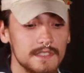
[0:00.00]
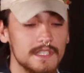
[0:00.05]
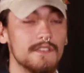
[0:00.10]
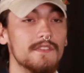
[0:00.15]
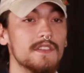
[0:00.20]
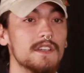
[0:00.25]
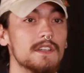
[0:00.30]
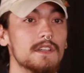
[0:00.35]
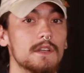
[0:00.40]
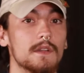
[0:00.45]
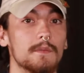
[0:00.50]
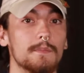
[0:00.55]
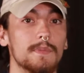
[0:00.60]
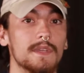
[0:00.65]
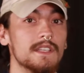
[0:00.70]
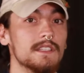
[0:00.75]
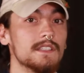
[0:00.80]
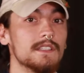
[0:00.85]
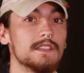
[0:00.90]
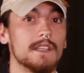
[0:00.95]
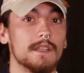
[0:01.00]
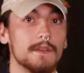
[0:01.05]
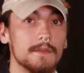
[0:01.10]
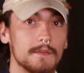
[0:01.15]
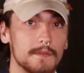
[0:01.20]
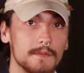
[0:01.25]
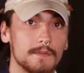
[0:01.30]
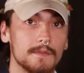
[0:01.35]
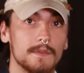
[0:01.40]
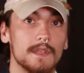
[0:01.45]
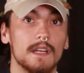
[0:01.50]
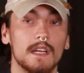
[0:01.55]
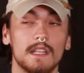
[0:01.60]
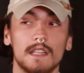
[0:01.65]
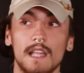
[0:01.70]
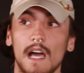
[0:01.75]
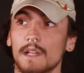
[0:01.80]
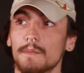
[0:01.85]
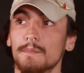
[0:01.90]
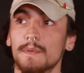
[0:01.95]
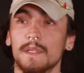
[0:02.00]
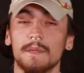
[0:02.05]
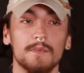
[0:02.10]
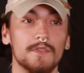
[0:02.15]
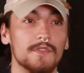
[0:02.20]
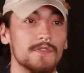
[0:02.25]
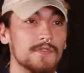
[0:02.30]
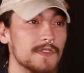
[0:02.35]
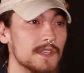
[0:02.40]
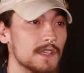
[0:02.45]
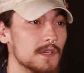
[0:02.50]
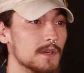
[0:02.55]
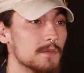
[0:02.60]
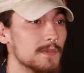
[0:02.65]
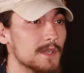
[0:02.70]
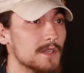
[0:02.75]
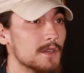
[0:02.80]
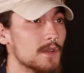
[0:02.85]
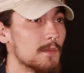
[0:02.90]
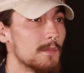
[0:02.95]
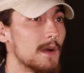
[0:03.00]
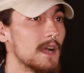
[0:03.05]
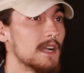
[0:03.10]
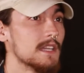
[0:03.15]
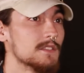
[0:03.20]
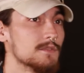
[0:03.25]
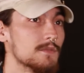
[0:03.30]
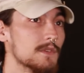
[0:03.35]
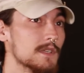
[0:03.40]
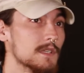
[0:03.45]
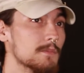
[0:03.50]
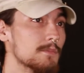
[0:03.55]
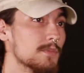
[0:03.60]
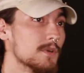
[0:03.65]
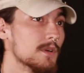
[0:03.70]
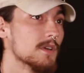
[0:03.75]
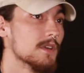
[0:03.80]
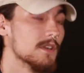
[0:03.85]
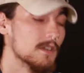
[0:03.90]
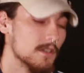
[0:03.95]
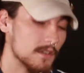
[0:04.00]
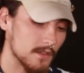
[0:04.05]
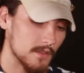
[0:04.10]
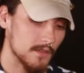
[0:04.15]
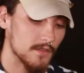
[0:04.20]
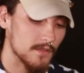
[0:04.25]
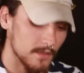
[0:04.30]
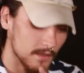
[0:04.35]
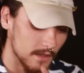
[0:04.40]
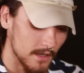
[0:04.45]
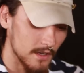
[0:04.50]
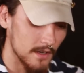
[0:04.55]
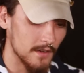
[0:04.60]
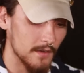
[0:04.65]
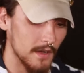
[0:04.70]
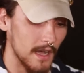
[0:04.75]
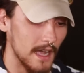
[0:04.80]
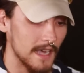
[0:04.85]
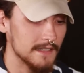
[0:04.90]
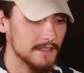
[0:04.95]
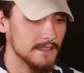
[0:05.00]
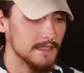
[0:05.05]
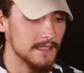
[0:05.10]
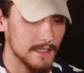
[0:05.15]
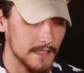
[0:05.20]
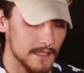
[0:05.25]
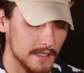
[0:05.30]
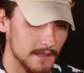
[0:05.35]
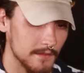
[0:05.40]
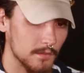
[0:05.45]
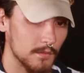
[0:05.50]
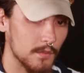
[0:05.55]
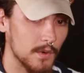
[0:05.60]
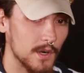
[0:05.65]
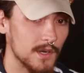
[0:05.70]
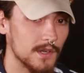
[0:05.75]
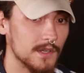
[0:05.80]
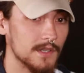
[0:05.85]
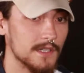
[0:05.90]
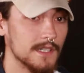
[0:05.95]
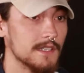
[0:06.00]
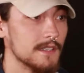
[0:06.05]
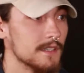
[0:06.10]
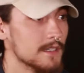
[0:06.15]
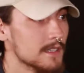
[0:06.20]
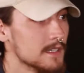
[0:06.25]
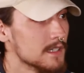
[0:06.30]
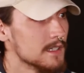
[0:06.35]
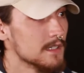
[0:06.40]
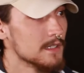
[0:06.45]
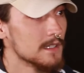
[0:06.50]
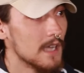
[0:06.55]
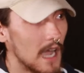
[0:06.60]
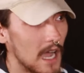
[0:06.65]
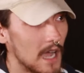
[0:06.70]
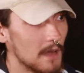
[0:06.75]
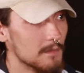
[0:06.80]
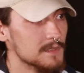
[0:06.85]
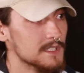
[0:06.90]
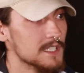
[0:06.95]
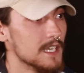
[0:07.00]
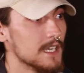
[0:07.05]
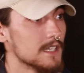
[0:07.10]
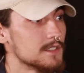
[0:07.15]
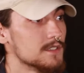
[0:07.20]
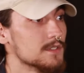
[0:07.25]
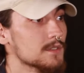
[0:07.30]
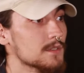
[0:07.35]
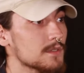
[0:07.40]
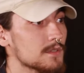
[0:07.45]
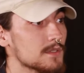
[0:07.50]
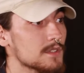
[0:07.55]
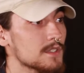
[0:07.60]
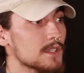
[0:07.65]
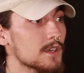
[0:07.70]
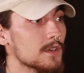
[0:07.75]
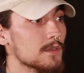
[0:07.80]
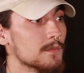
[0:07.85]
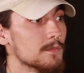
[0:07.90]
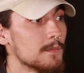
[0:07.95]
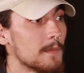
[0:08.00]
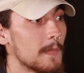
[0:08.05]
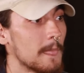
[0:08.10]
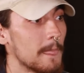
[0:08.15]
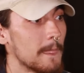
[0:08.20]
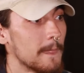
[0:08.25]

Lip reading: giving an opinion that a lot of people feel, but nobody's really put an idea and word and object to, you know?